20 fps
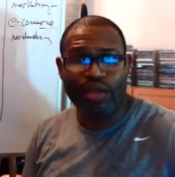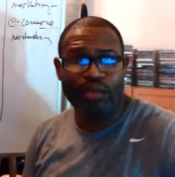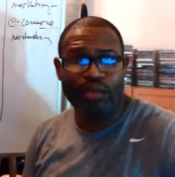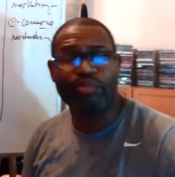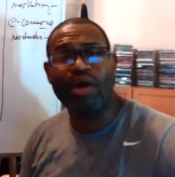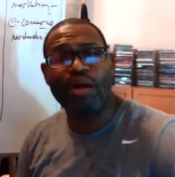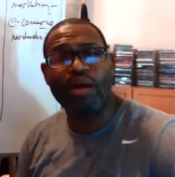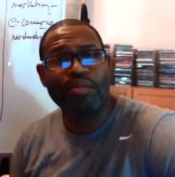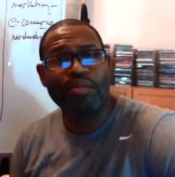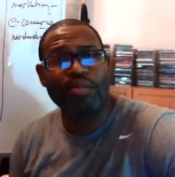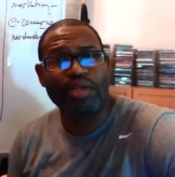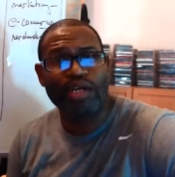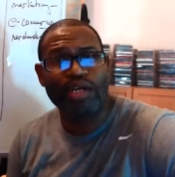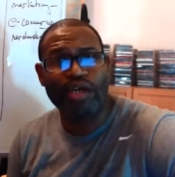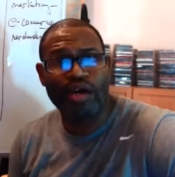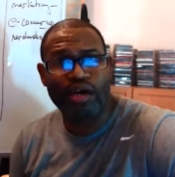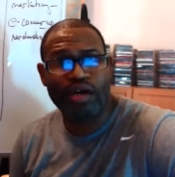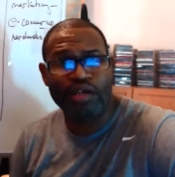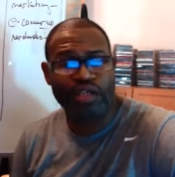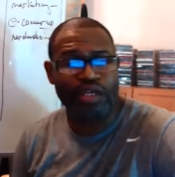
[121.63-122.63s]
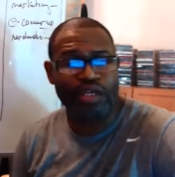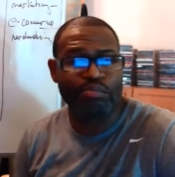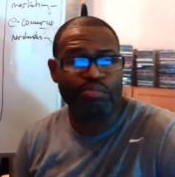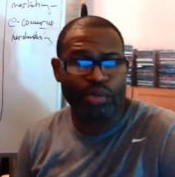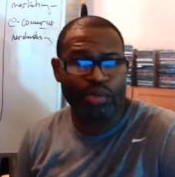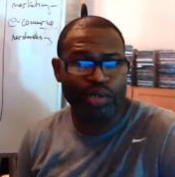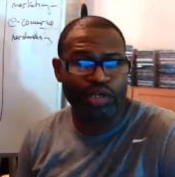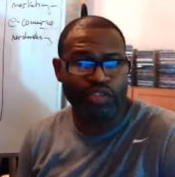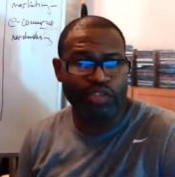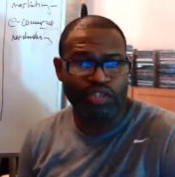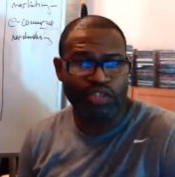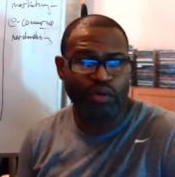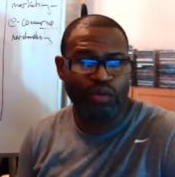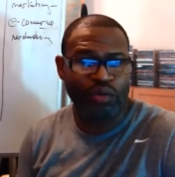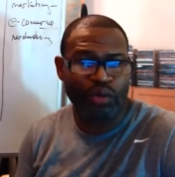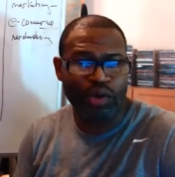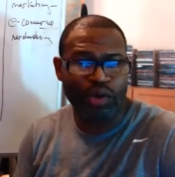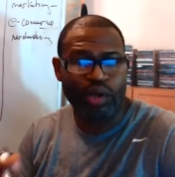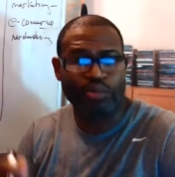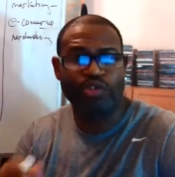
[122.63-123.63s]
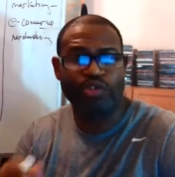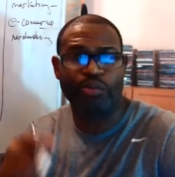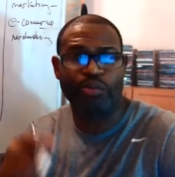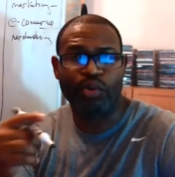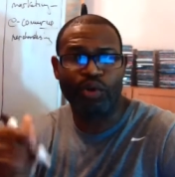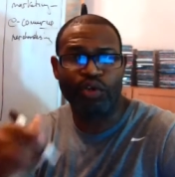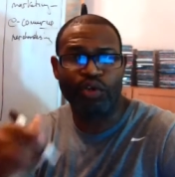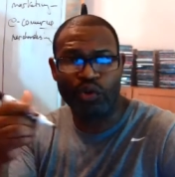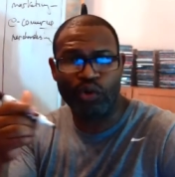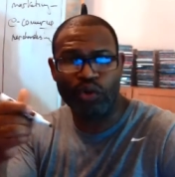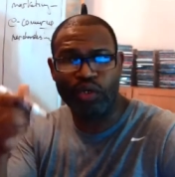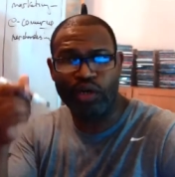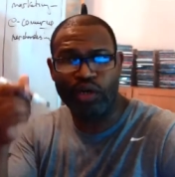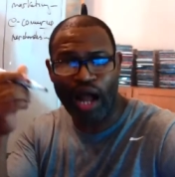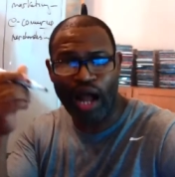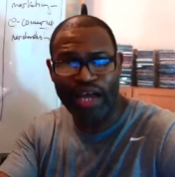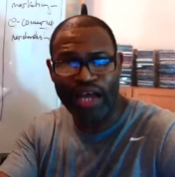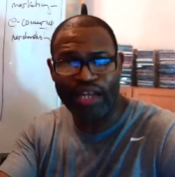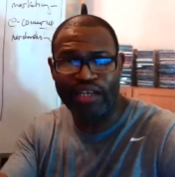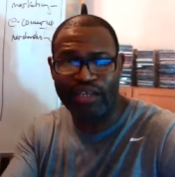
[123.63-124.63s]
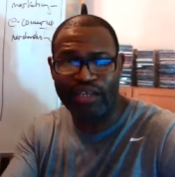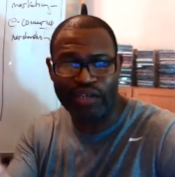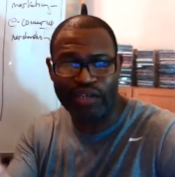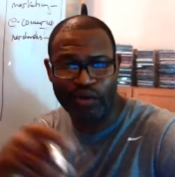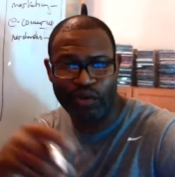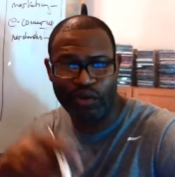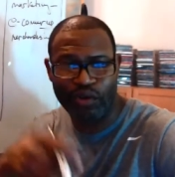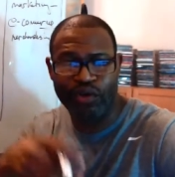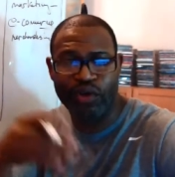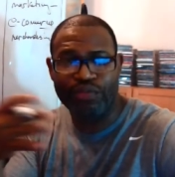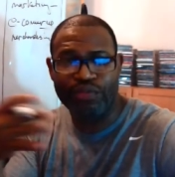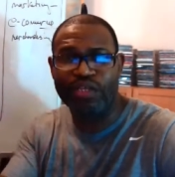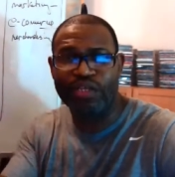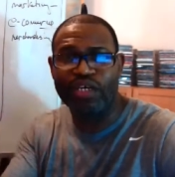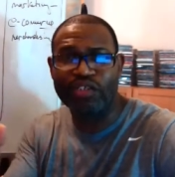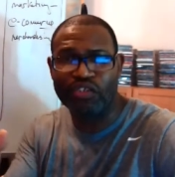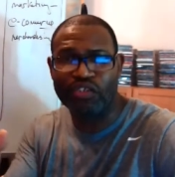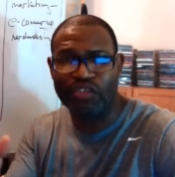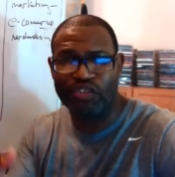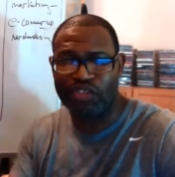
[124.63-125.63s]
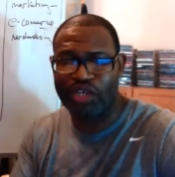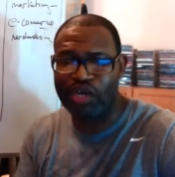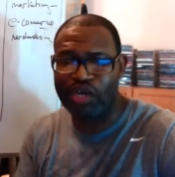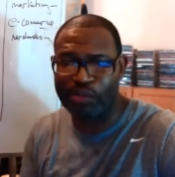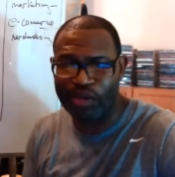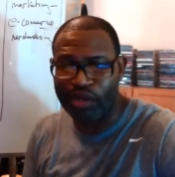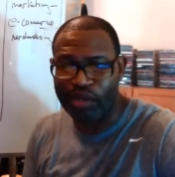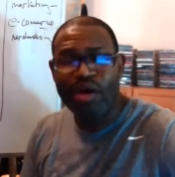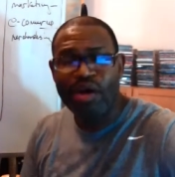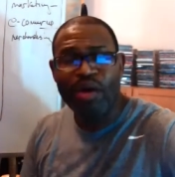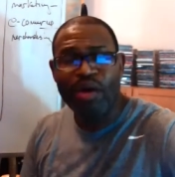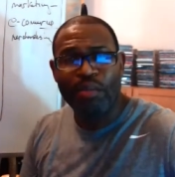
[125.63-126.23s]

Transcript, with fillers: probably get books that will help support your idea or your thesis statement.